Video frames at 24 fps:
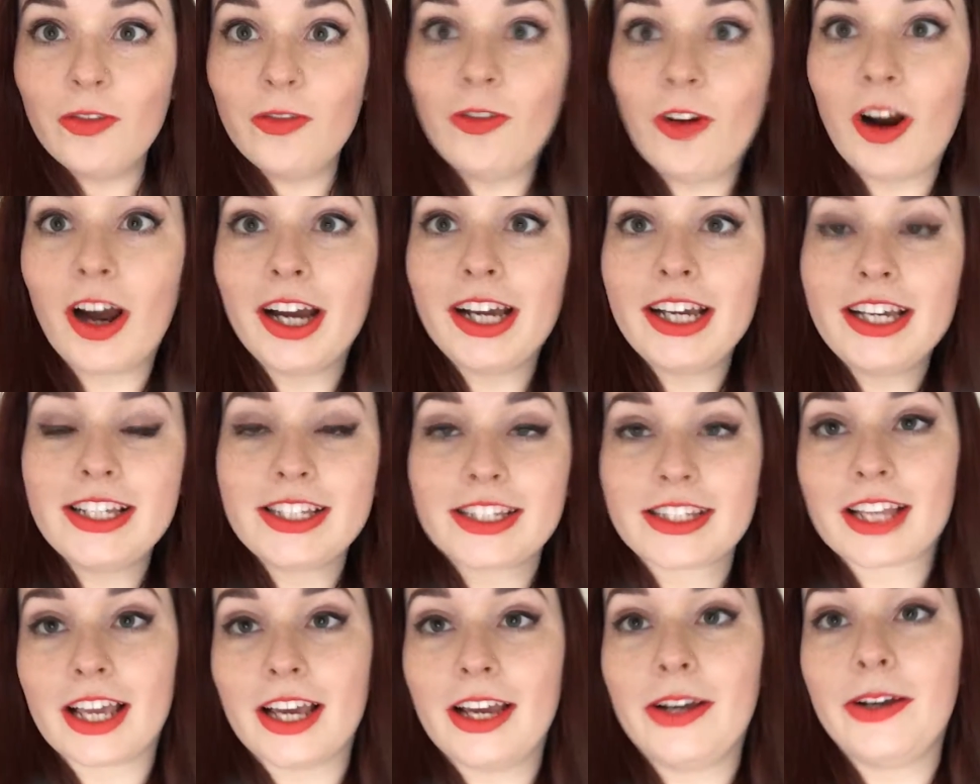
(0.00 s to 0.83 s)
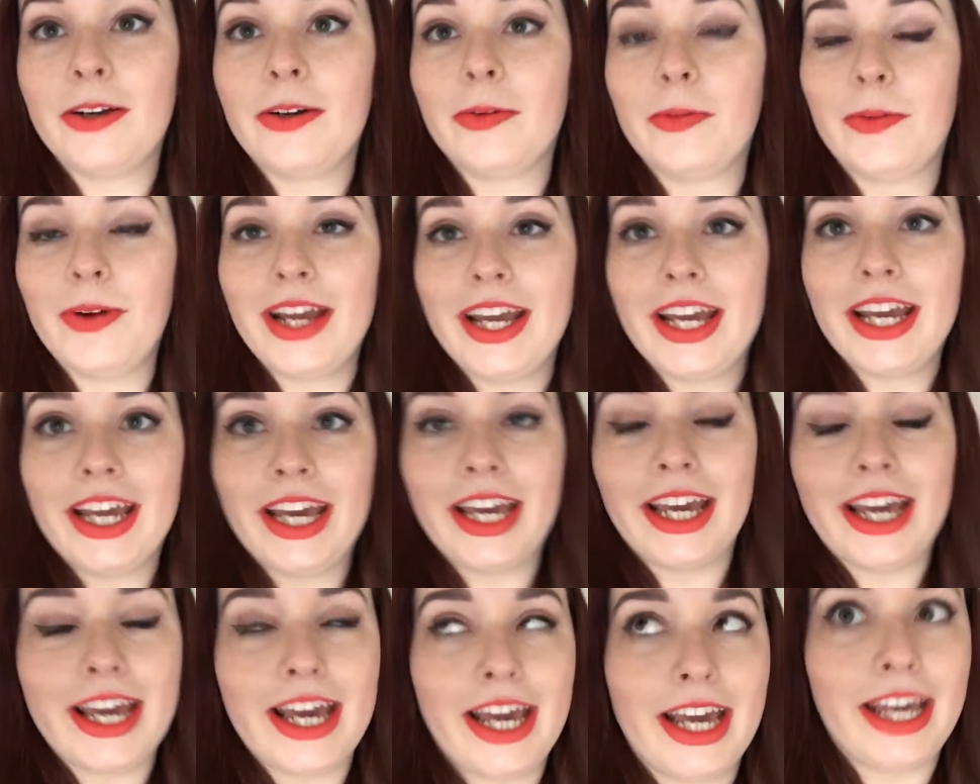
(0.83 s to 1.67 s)
Right, so we're
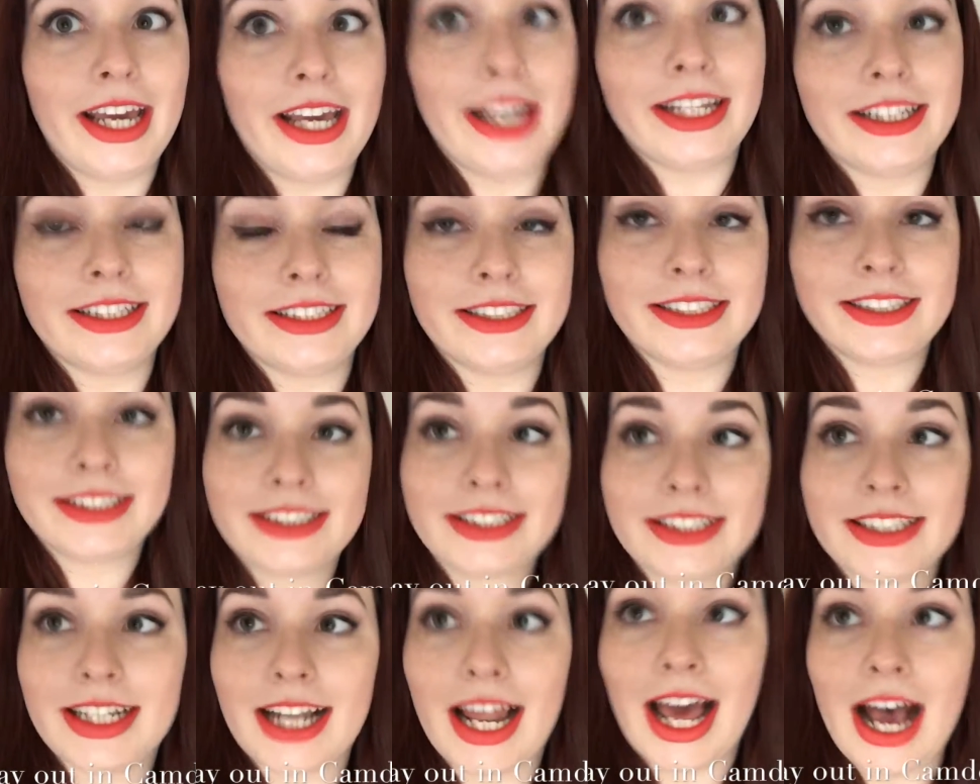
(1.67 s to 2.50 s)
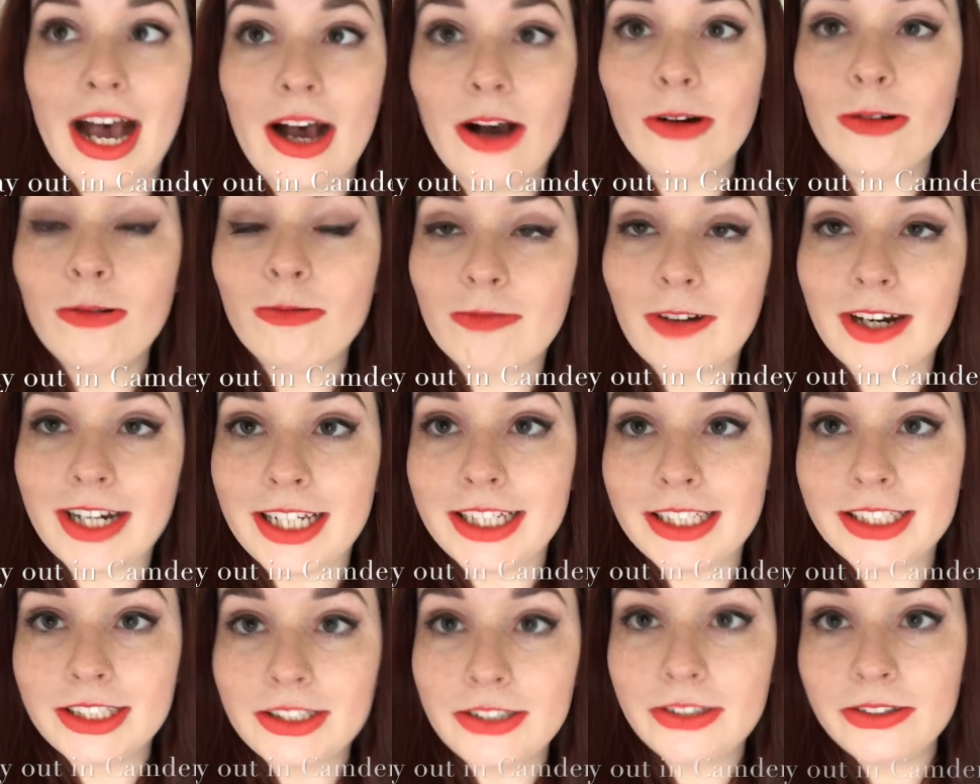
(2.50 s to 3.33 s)
here in Slough, ready
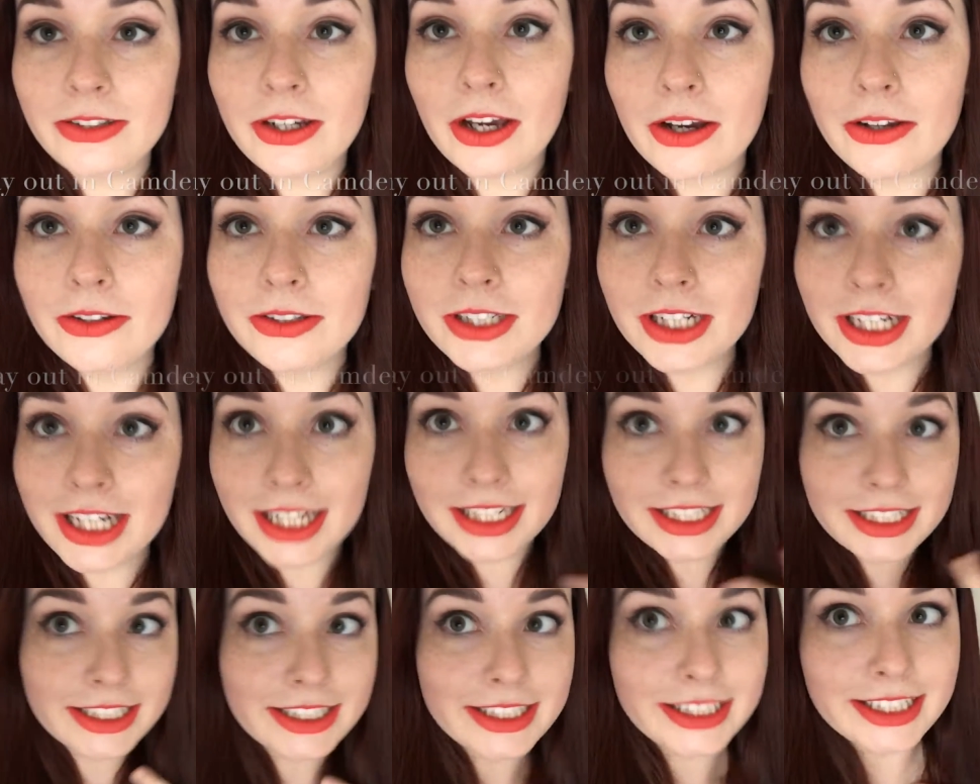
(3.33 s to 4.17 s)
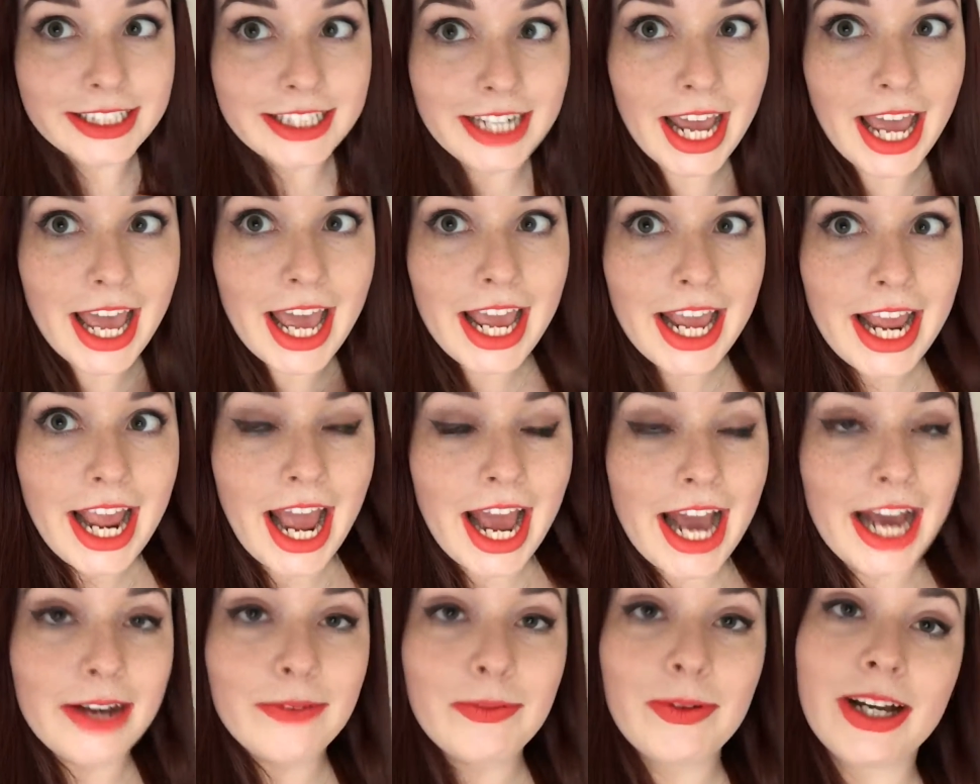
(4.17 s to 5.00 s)
to go to London today,
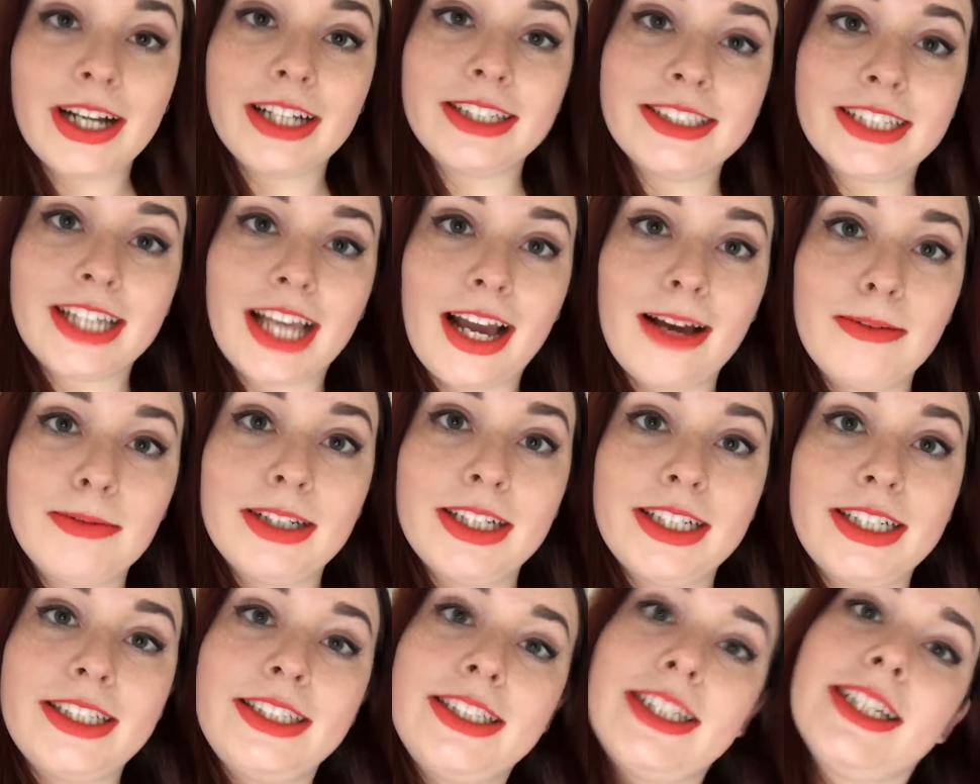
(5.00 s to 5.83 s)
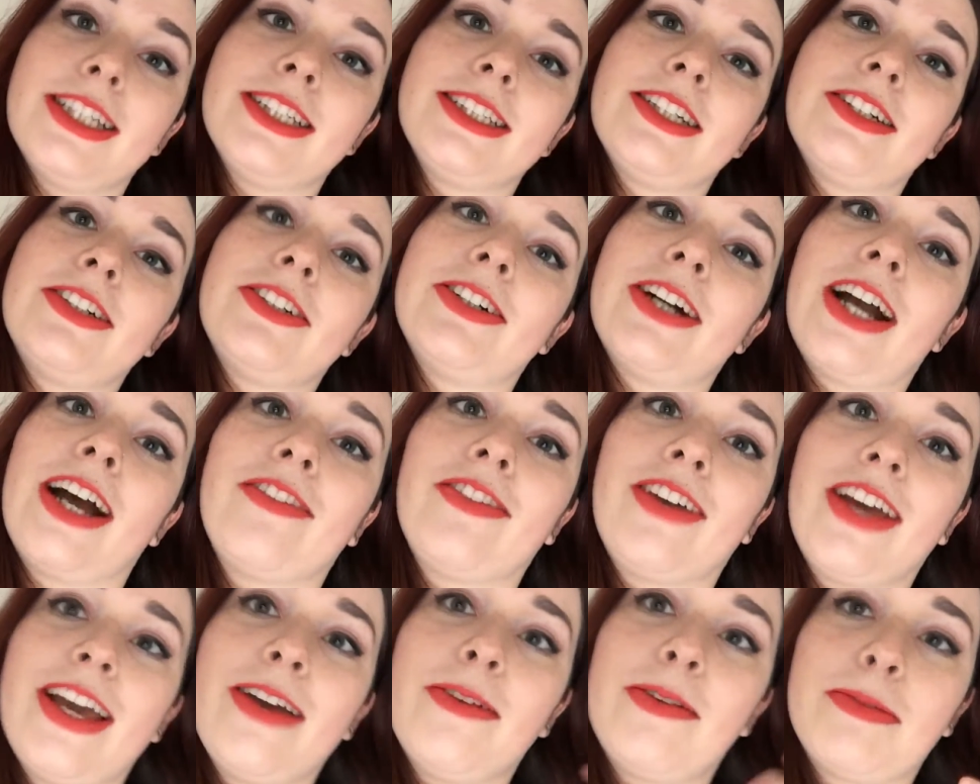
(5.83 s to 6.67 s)
and we're going to Camden to the cereal
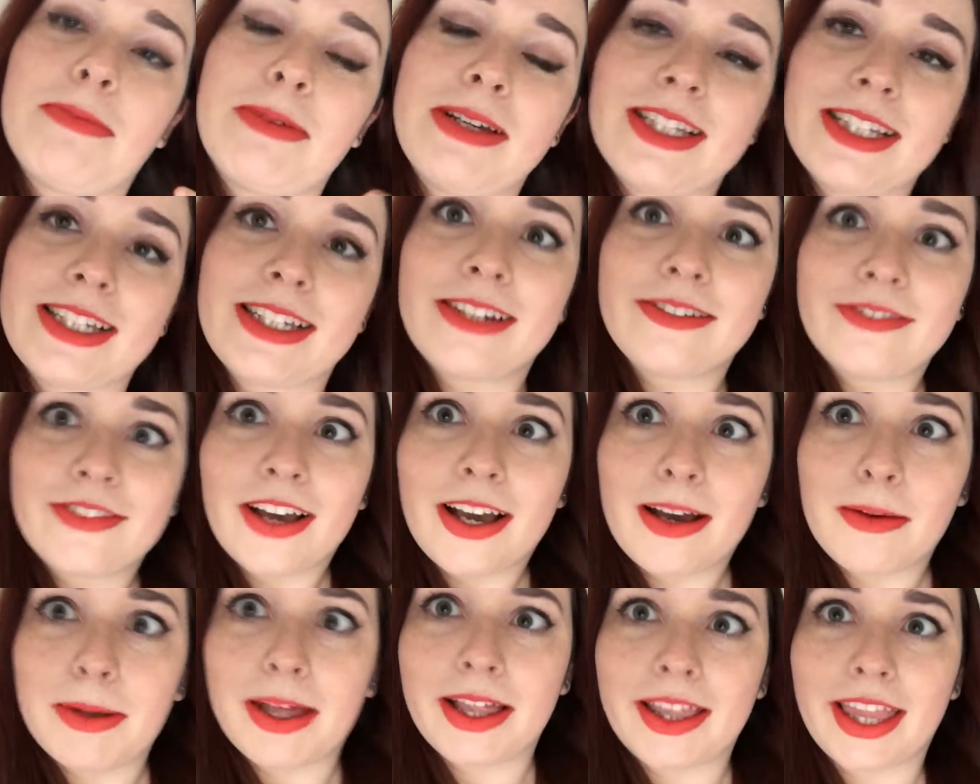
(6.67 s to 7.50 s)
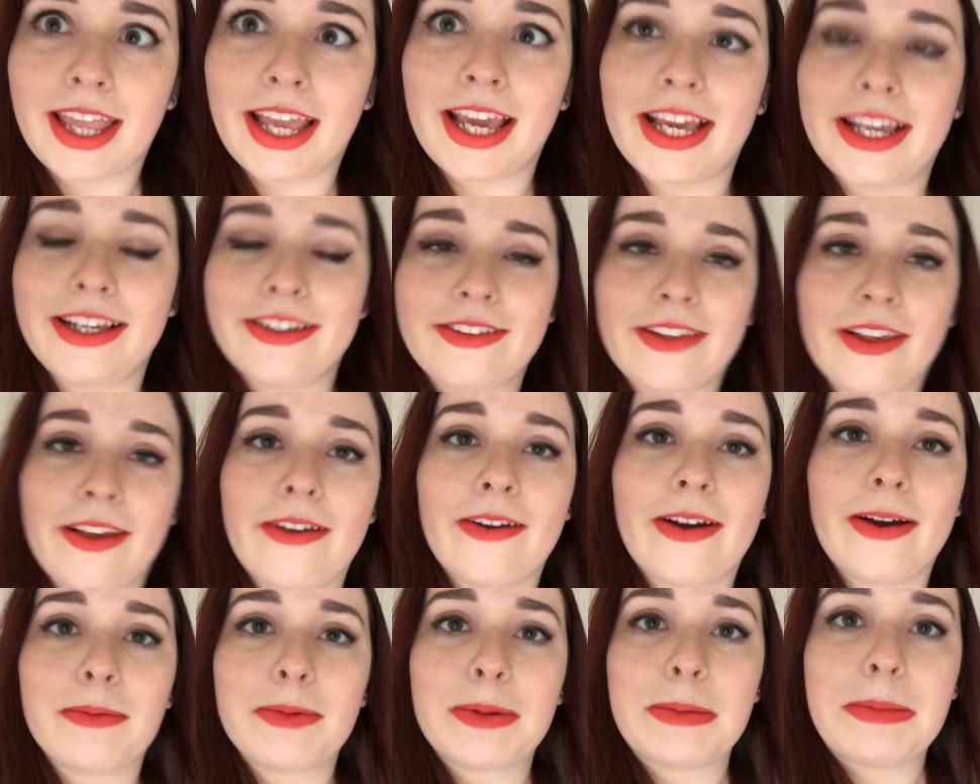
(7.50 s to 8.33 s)
cafe with my sister for her birthday, so
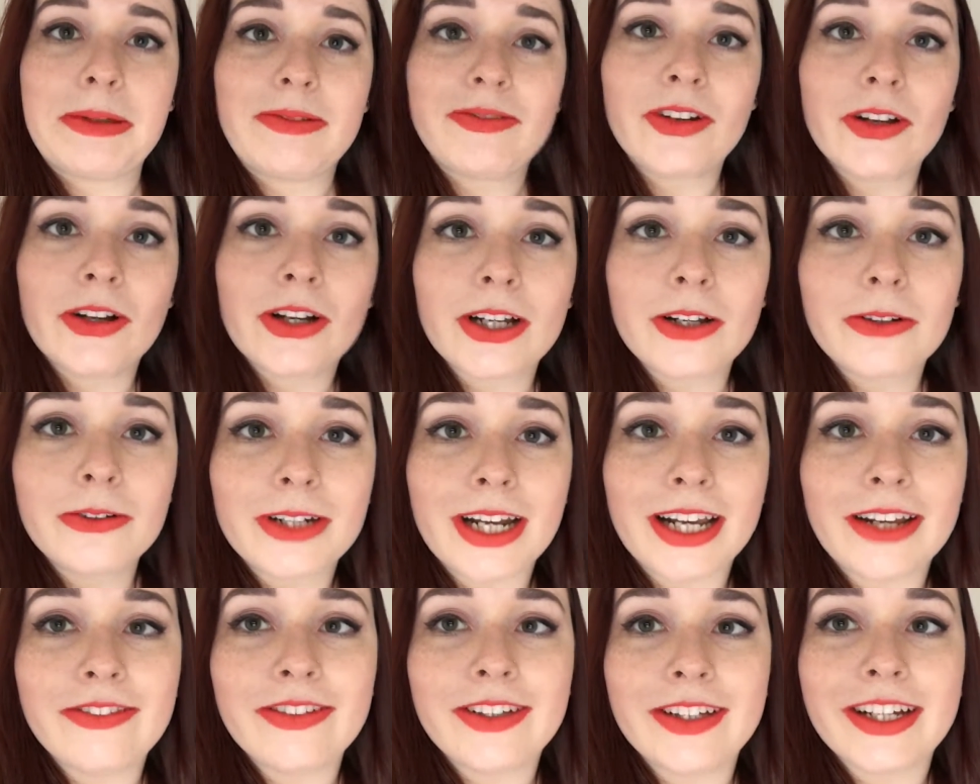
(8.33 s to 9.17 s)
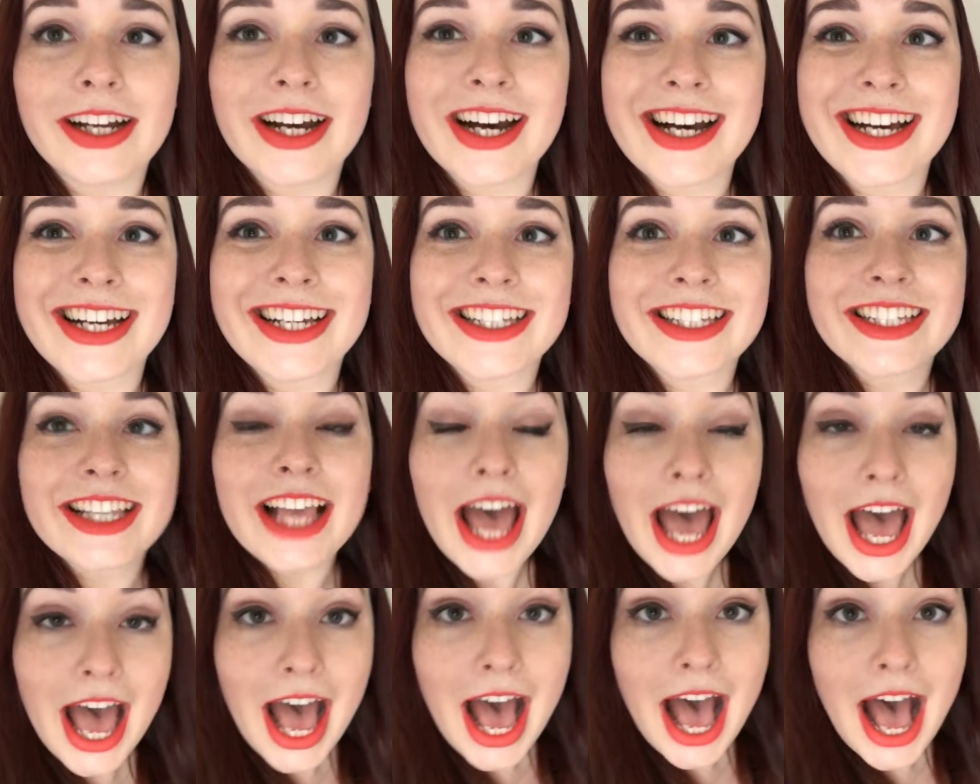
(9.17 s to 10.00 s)
I'm going to be vlogging all day for you guys,
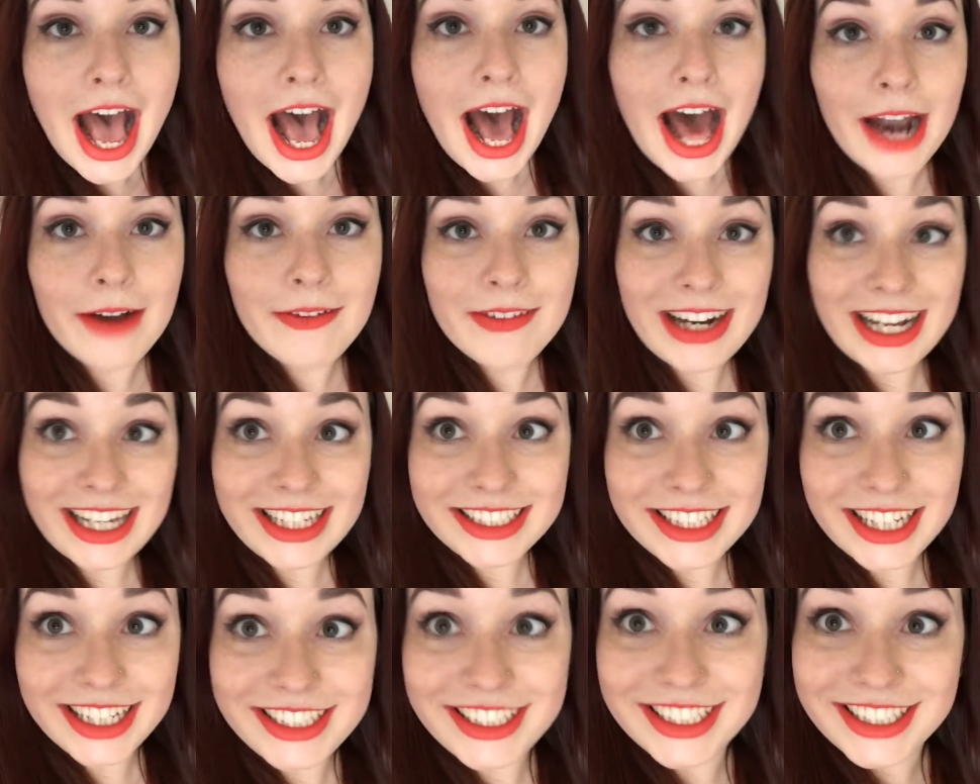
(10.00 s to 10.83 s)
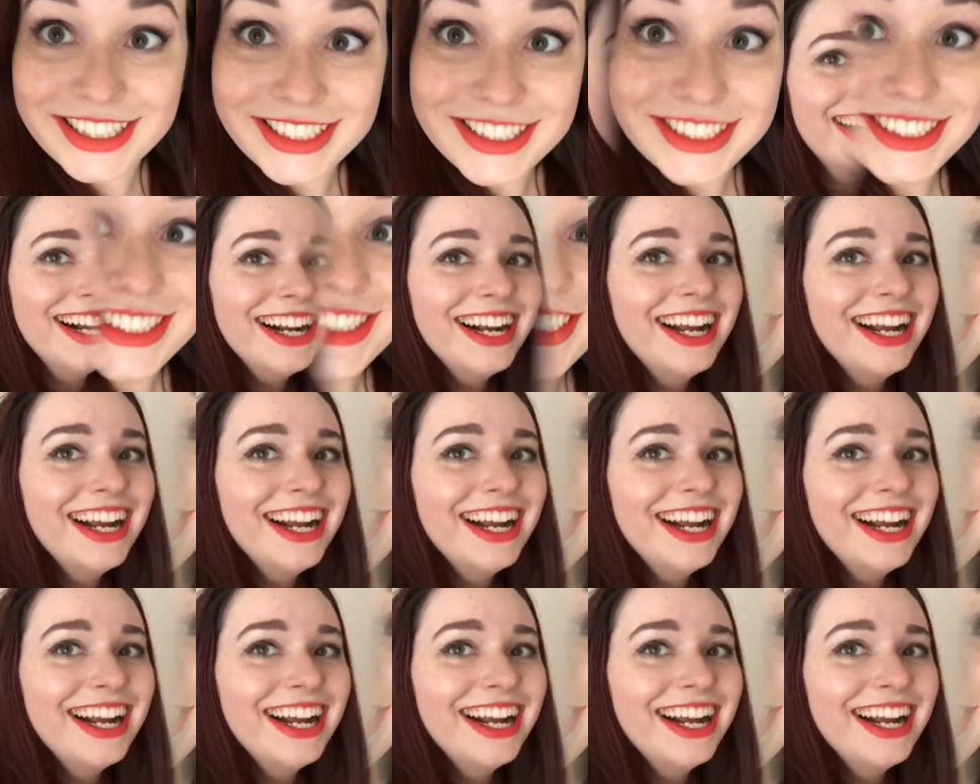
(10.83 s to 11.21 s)
and I'm really excited.